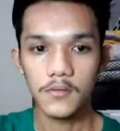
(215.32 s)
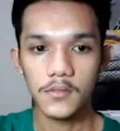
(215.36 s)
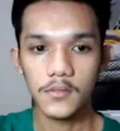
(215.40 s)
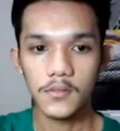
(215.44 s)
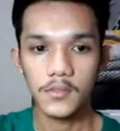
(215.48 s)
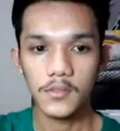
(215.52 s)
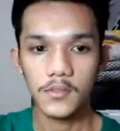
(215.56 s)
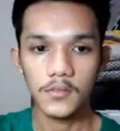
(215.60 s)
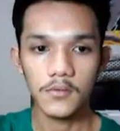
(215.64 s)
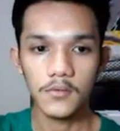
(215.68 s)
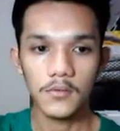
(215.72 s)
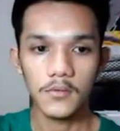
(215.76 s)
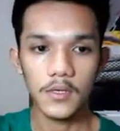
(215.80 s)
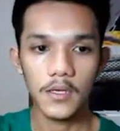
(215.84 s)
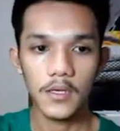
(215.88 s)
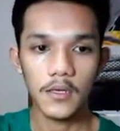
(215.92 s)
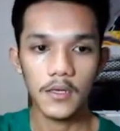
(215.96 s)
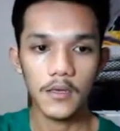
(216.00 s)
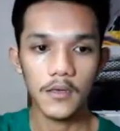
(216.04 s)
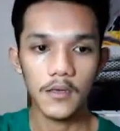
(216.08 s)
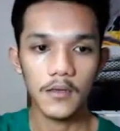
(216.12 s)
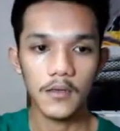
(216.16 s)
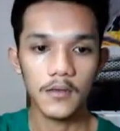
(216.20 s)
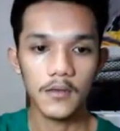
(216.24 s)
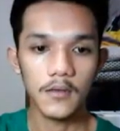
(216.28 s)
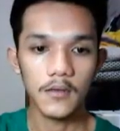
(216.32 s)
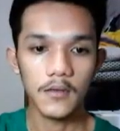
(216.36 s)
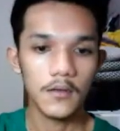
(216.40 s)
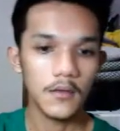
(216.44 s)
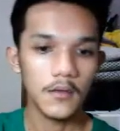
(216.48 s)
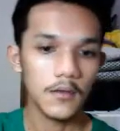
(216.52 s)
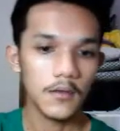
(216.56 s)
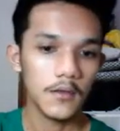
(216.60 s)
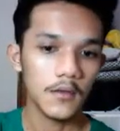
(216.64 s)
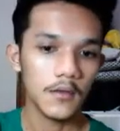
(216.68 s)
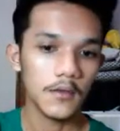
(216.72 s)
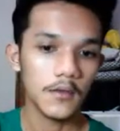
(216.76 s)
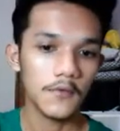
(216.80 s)
So
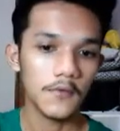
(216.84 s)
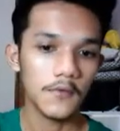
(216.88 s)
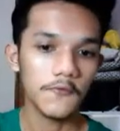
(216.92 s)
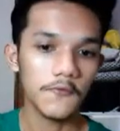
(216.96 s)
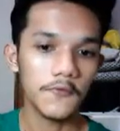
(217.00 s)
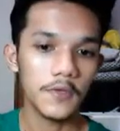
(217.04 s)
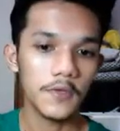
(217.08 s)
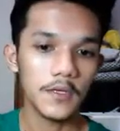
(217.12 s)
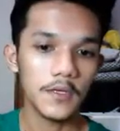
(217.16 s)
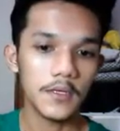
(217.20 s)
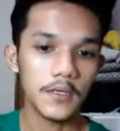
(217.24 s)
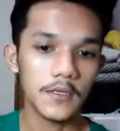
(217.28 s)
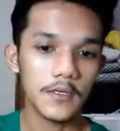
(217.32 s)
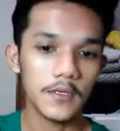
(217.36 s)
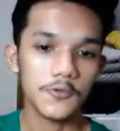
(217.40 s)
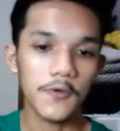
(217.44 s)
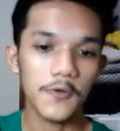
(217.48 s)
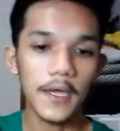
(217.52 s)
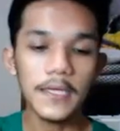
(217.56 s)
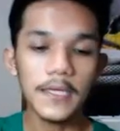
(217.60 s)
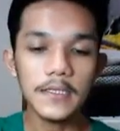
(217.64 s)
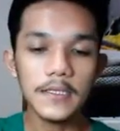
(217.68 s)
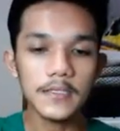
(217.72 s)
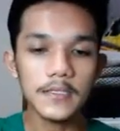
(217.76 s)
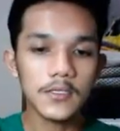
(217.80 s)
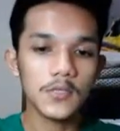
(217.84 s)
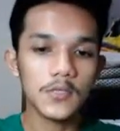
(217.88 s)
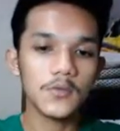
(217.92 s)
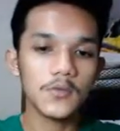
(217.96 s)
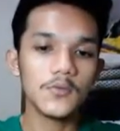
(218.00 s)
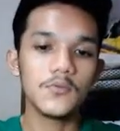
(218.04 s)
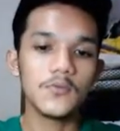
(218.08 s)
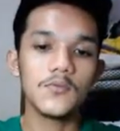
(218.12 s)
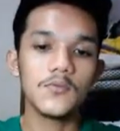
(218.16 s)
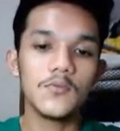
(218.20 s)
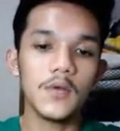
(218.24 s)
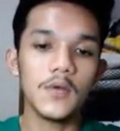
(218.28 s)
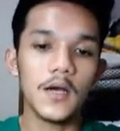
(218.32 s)
if we try
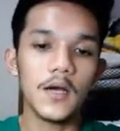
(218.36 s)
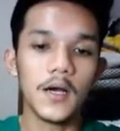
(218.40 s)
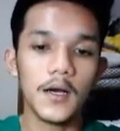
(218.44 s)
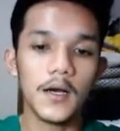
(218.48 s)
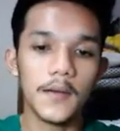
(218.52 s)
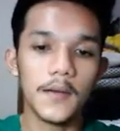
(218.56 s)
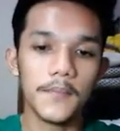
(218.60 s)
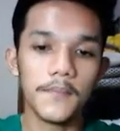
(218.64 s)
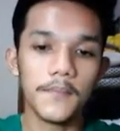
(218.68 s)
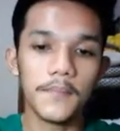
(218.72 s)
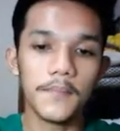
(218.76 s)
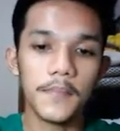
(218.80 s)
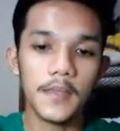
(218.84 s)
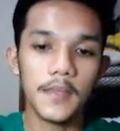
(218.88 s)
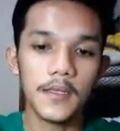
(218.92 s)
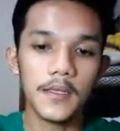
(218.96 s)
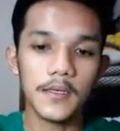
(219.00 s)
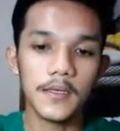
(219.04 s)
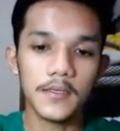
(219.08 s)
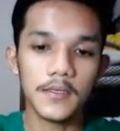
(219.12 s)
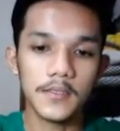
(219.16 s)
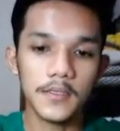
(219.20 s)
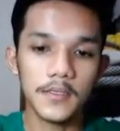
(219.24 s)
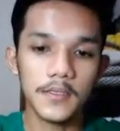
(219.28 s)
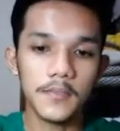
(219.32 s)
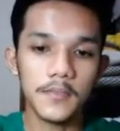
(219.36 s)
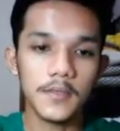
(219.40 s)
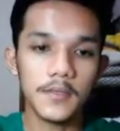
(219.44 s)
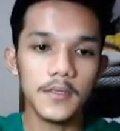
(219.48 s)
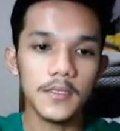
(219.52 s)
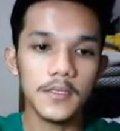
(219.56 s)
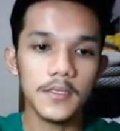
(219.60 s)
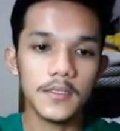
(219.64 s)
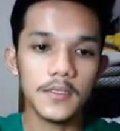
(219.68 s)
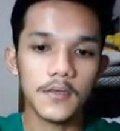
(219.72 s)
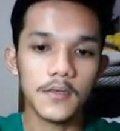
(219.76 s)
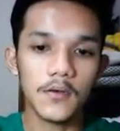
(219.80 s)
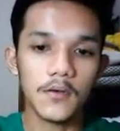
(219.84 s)
to submit
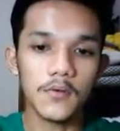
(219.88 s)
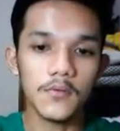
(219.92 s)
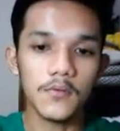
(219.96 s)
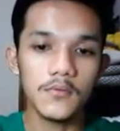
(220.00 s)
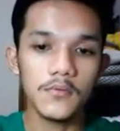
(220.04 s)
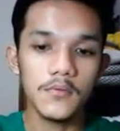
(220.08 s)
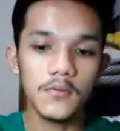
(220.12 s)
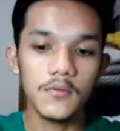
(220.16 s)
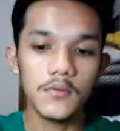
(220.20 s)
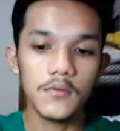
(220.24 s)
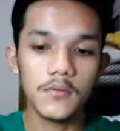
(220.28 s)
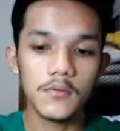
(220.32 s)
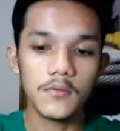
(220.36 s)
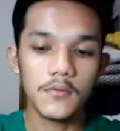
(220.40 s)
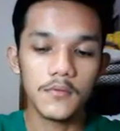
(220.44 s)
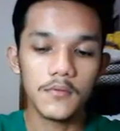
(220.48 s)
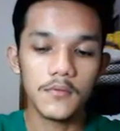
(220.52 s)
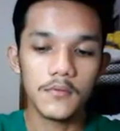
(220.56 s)
this code,